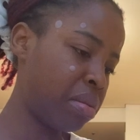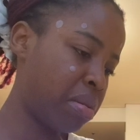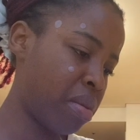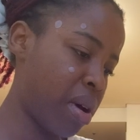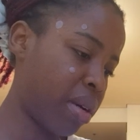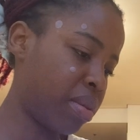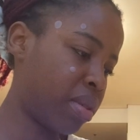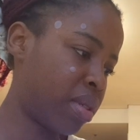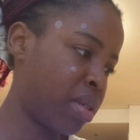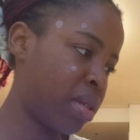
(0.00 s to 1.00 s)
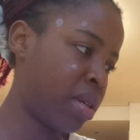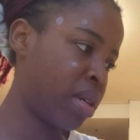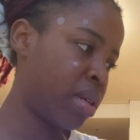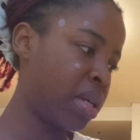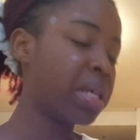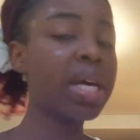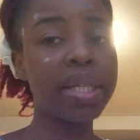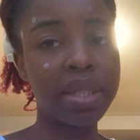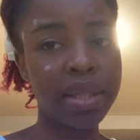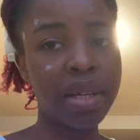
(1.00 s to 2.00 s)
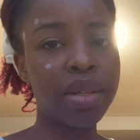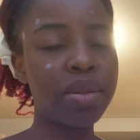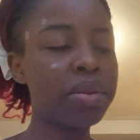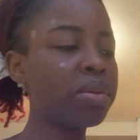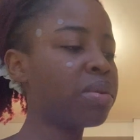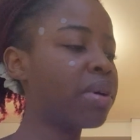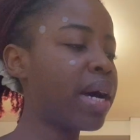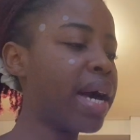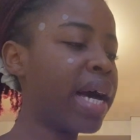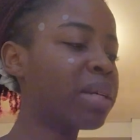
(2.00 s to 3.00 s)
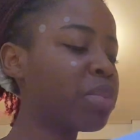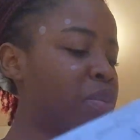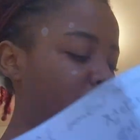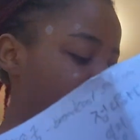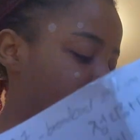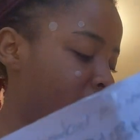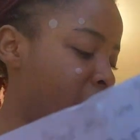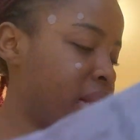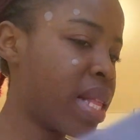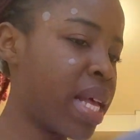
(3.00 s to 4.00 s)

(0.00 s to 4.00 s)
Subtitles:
what else? Yes, so I had prepared